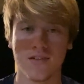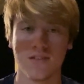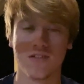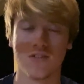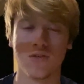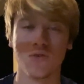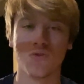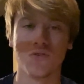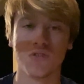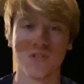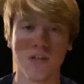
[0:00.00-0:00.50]

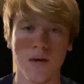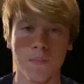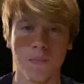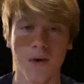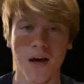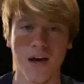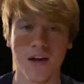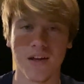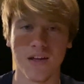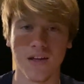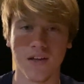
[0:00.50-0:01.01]
to
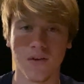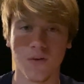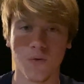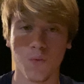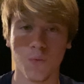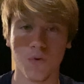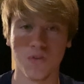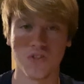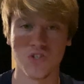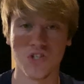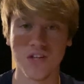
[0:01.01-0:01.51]
somebody
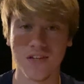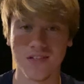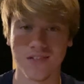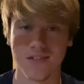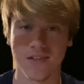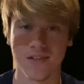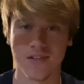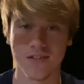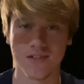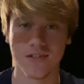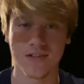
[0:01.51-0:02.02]
with
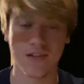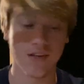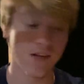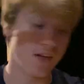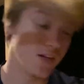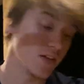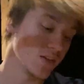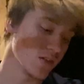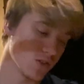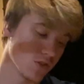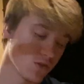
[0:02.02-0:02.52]
Jesus
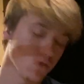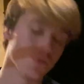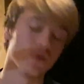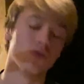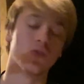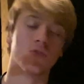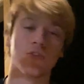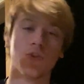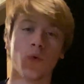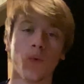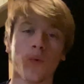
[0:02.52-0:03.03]
is
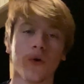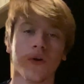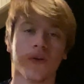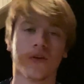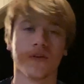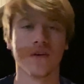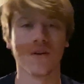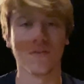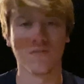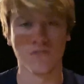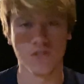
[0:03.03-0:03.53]
through the
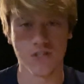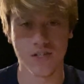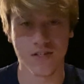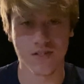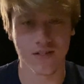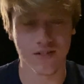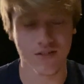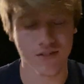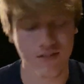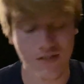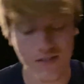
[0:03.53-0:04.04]
word of
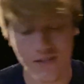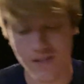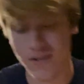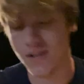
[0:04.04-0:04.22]
Jesus.